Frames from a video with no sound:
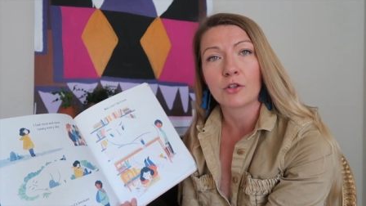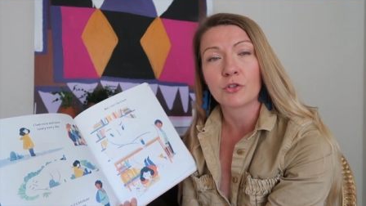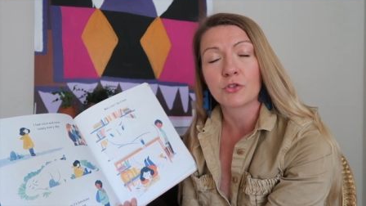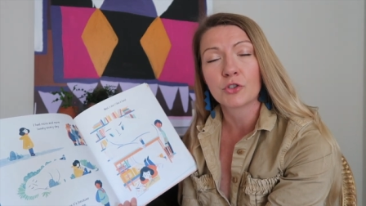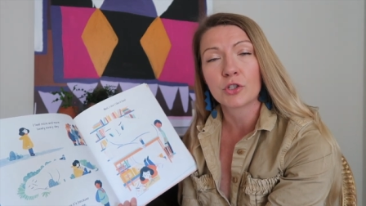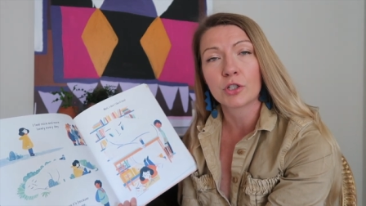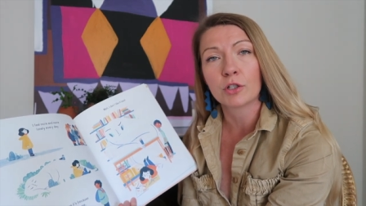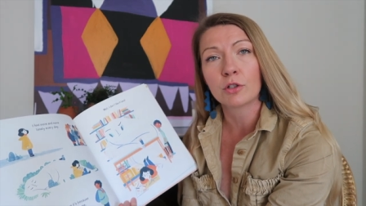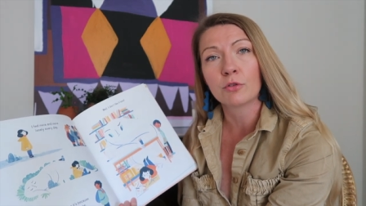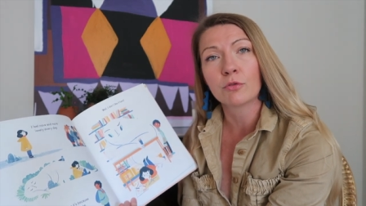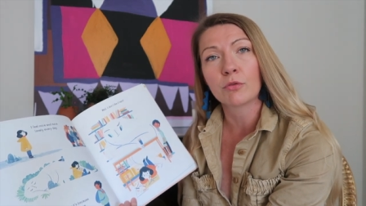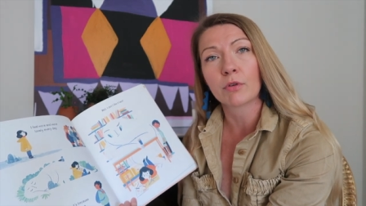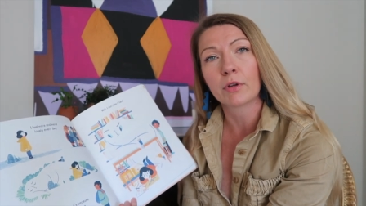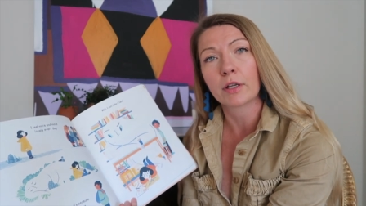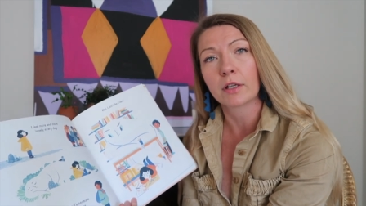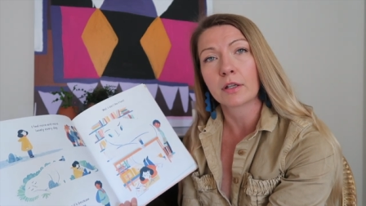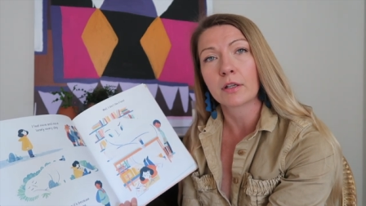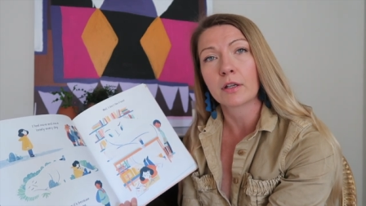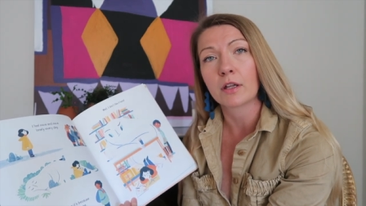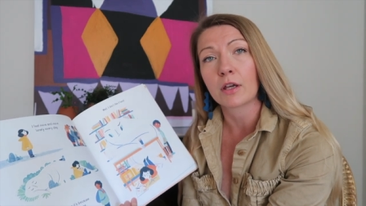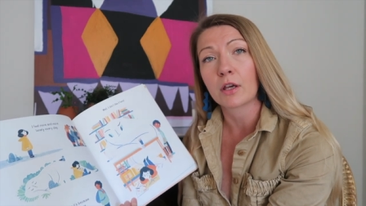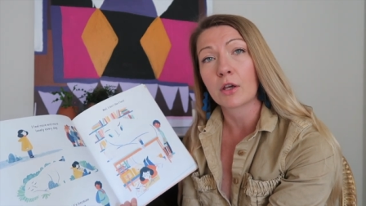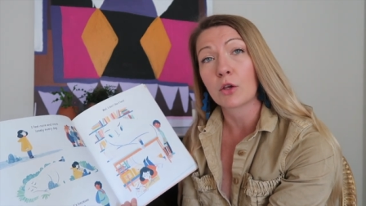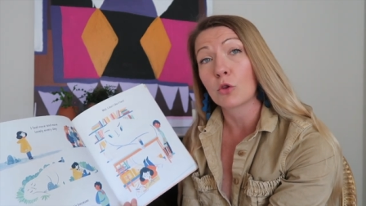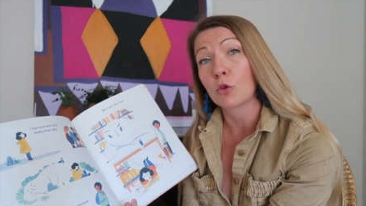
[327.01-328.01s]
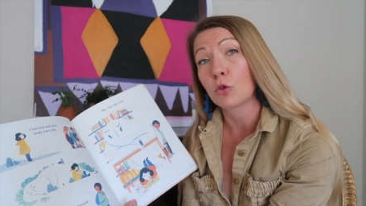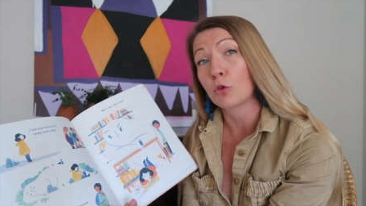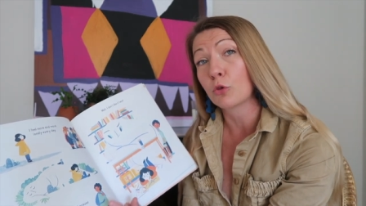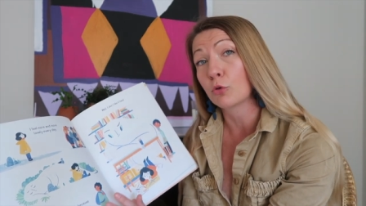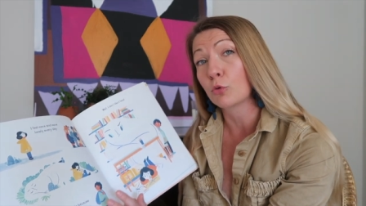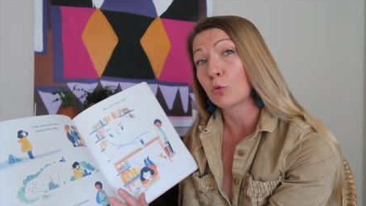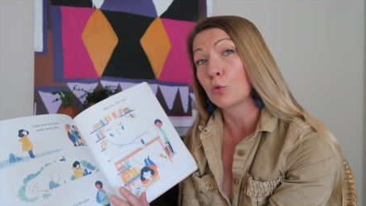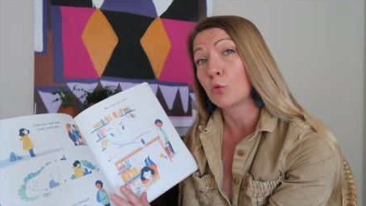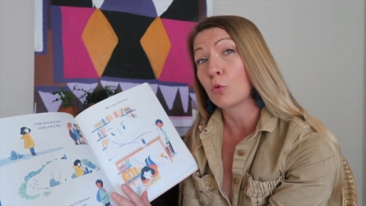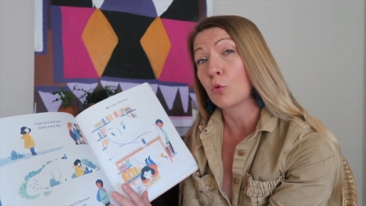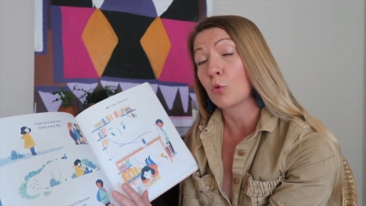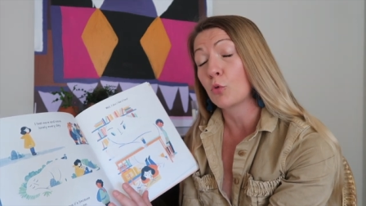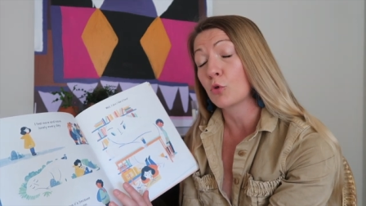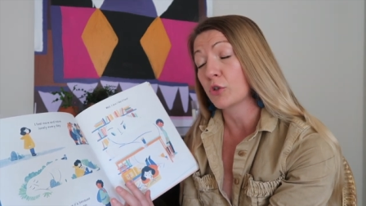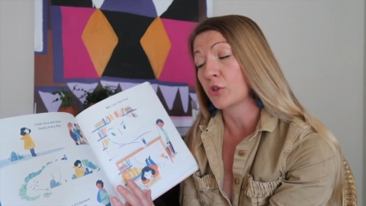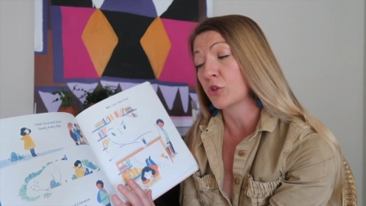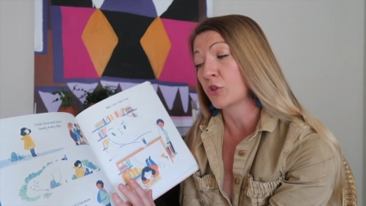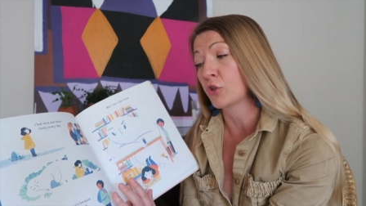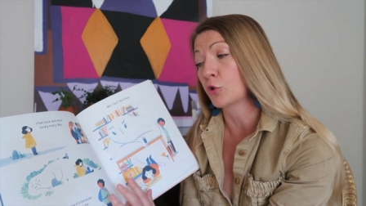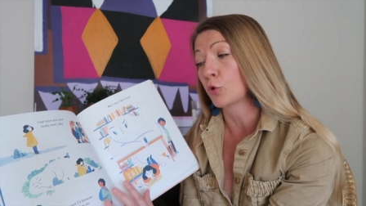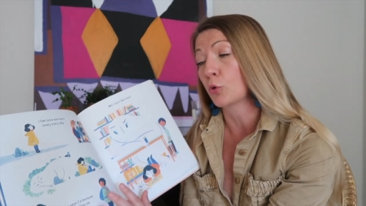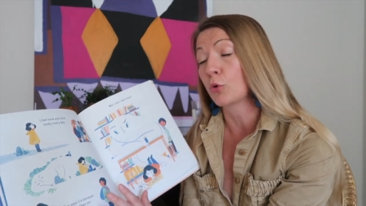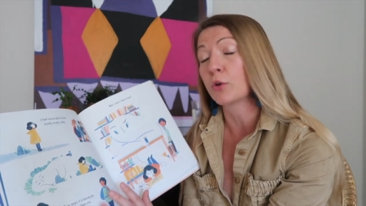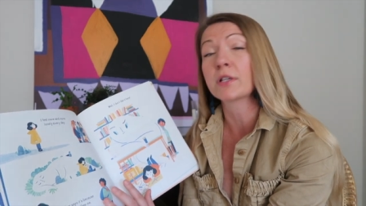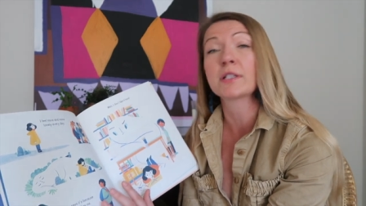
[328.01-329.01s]
children through
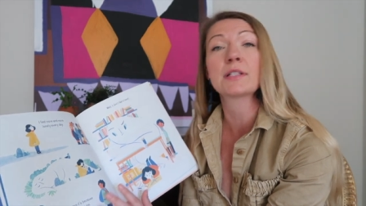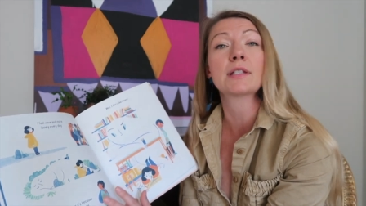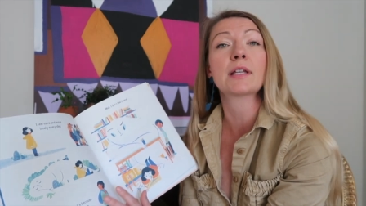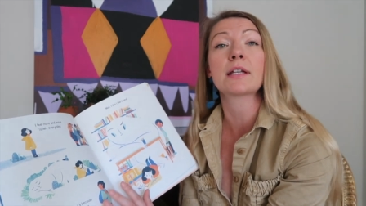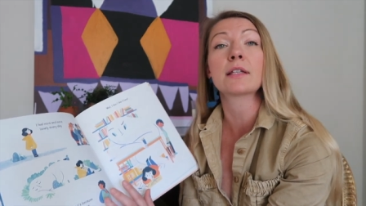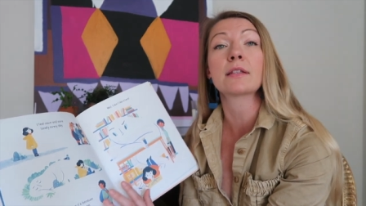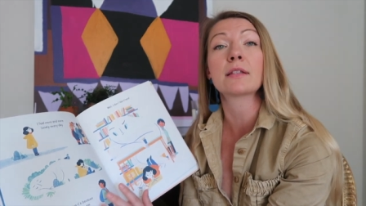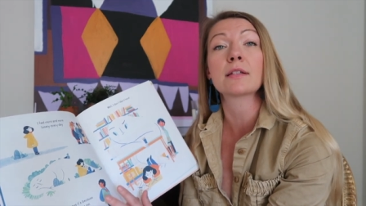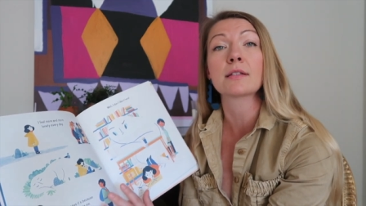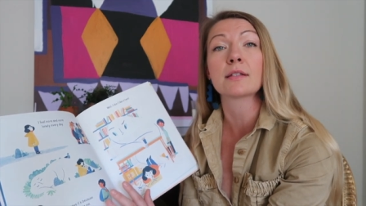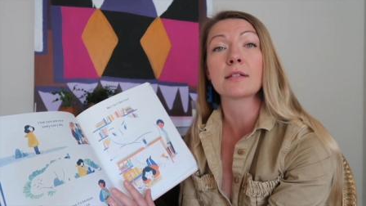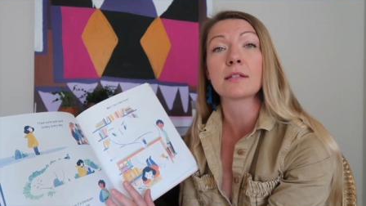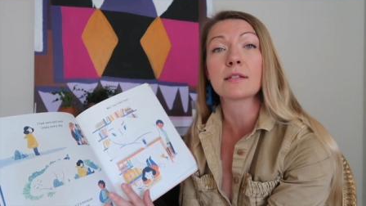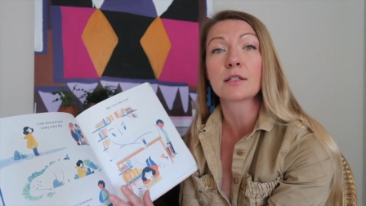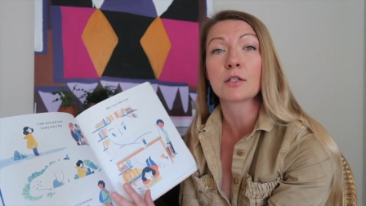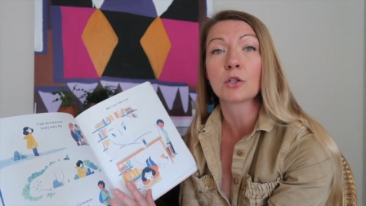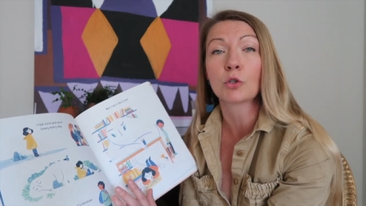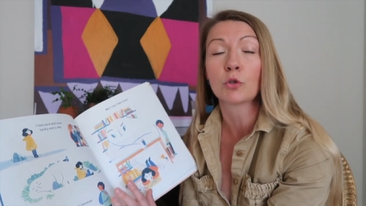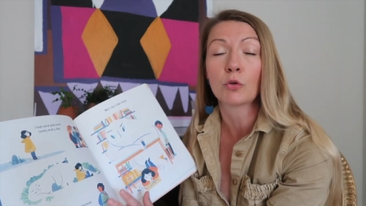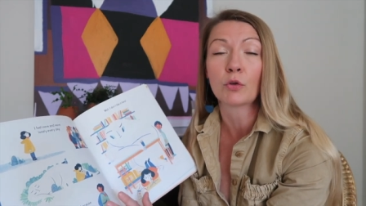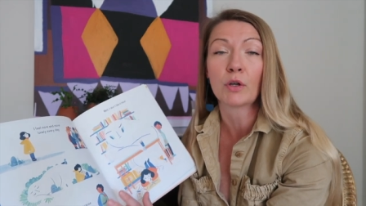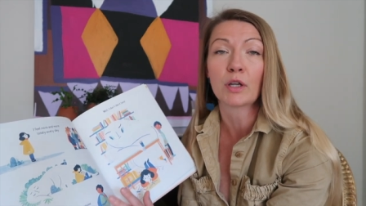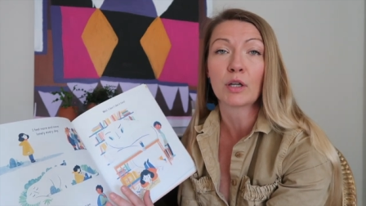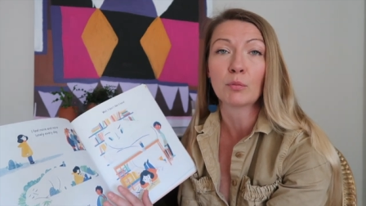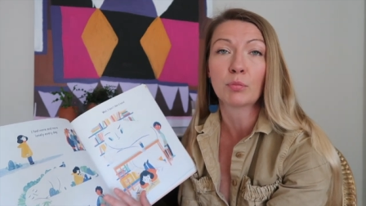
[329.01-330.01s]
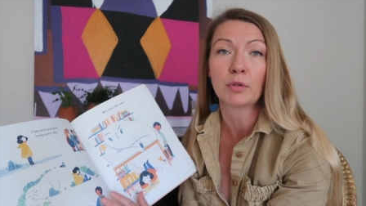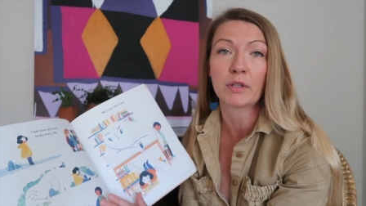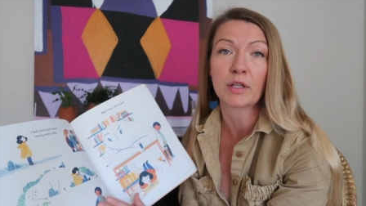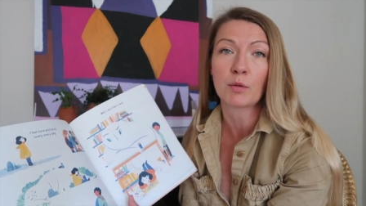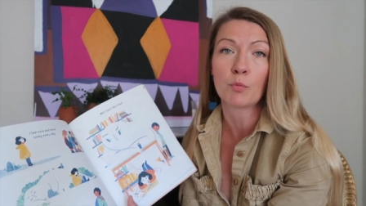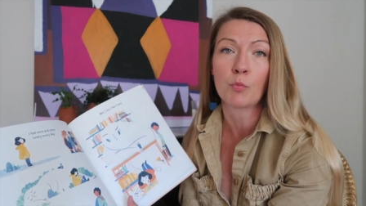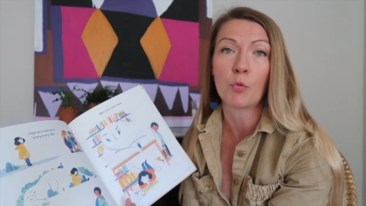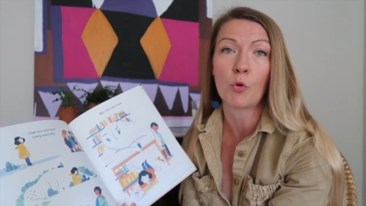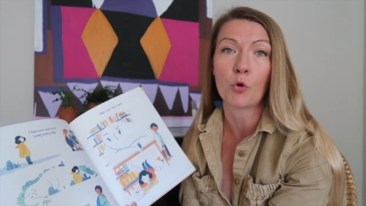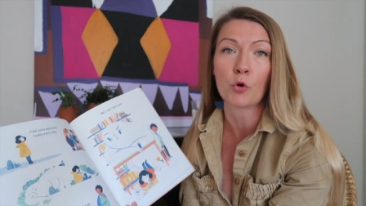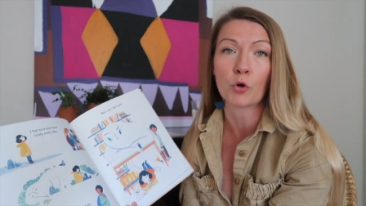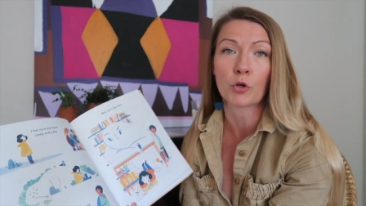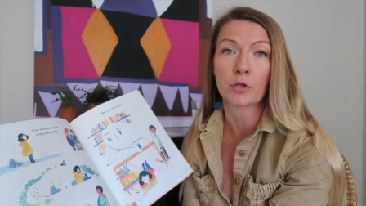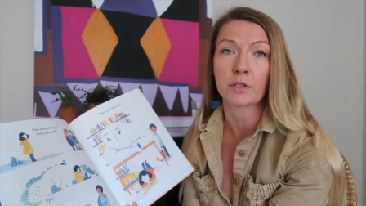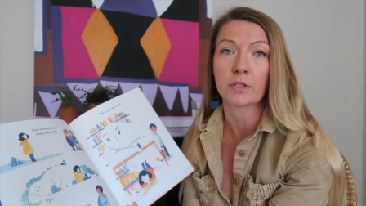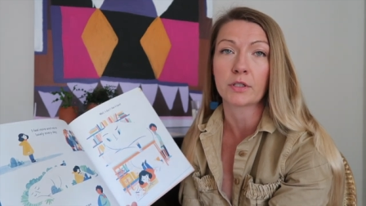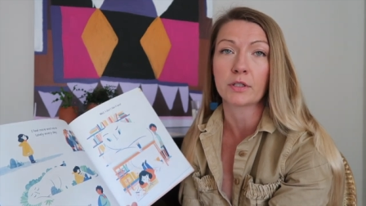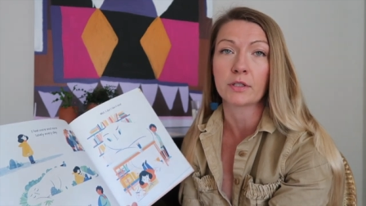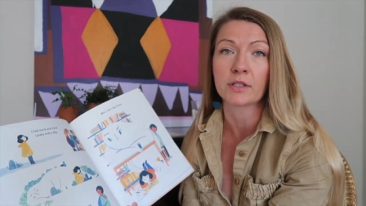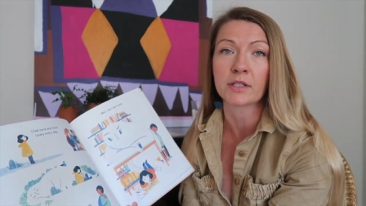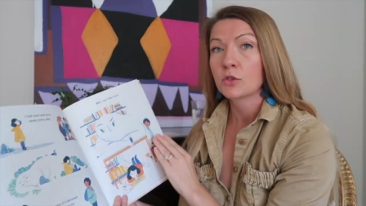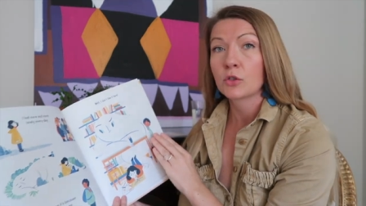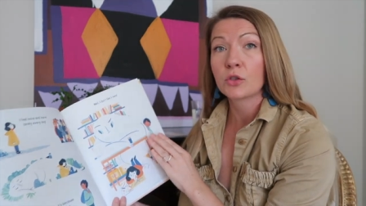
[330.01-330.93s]
stories like this is incredibly important.